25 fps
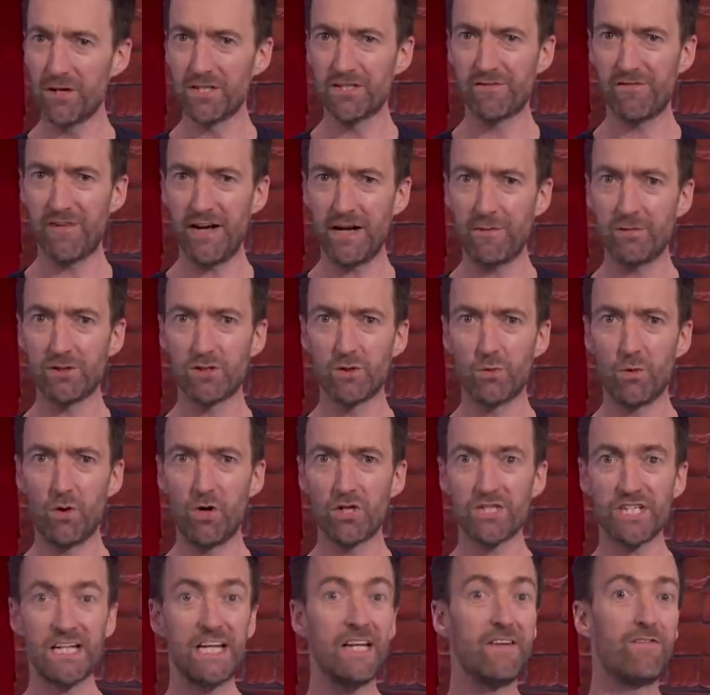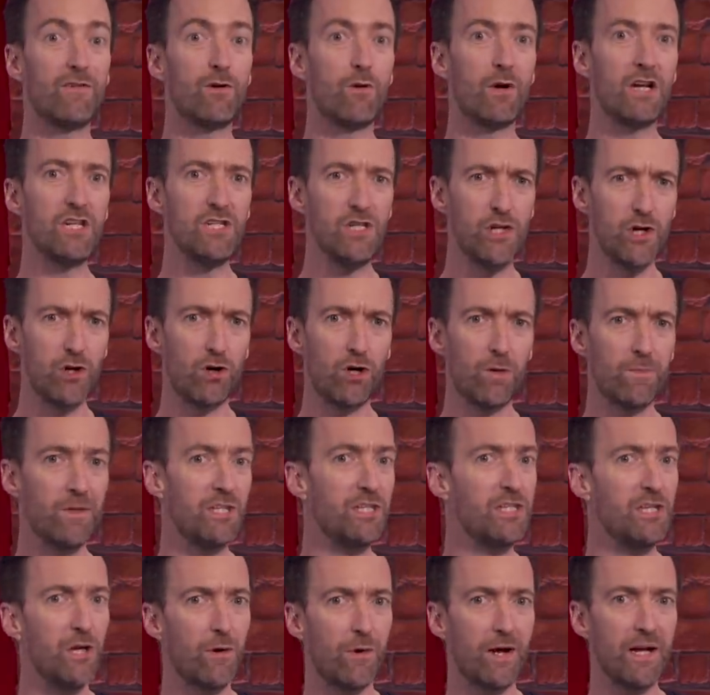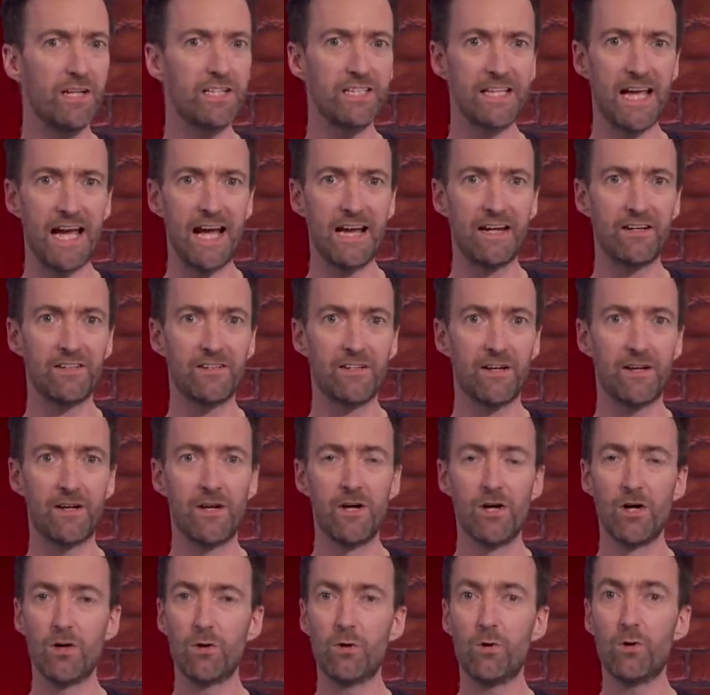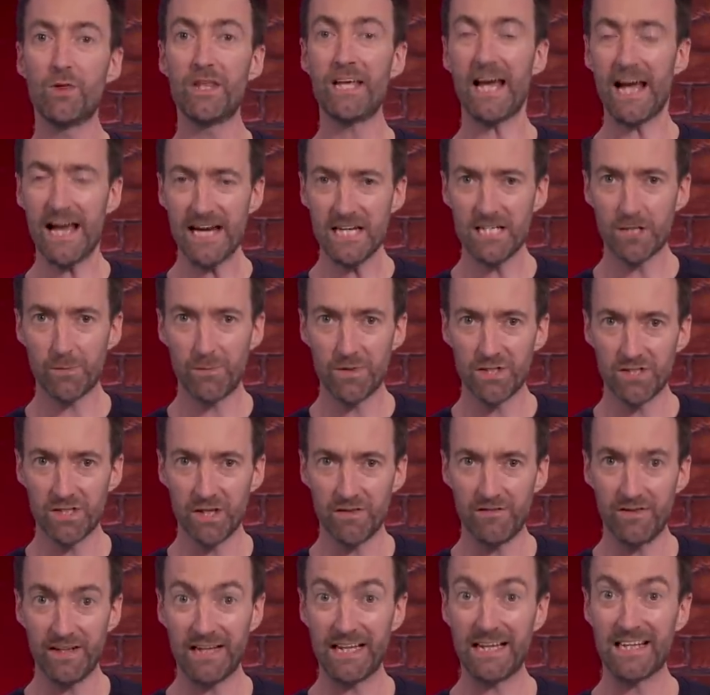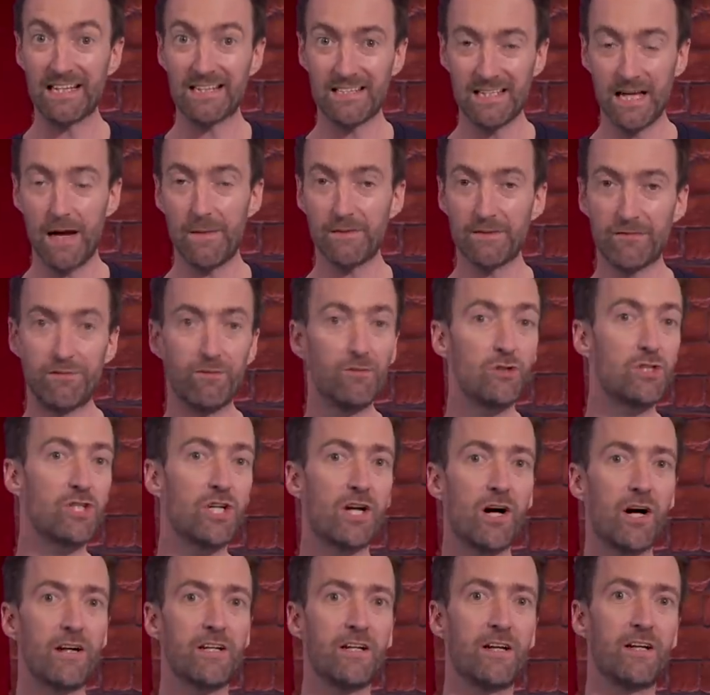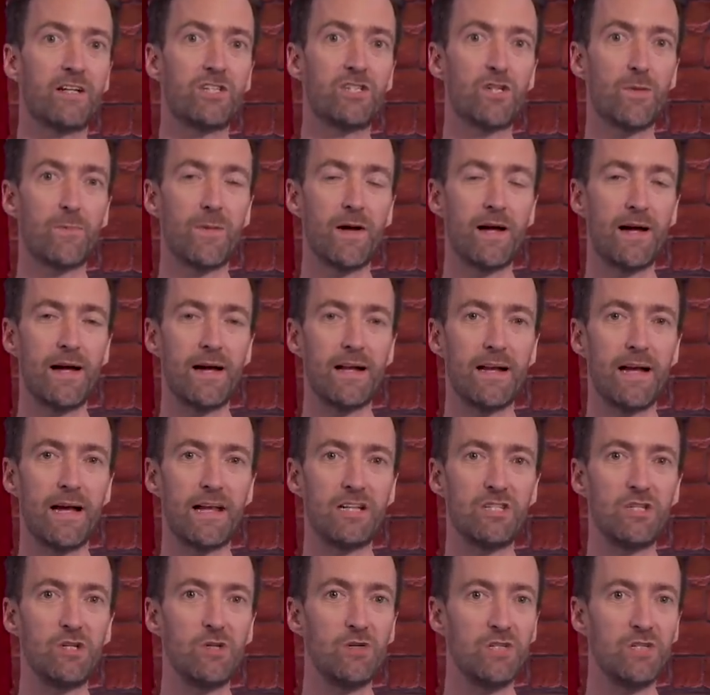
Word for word: is available to watch if you're in Europe, the US, Canada, or the Asia Pacific, except for China, Japan, and New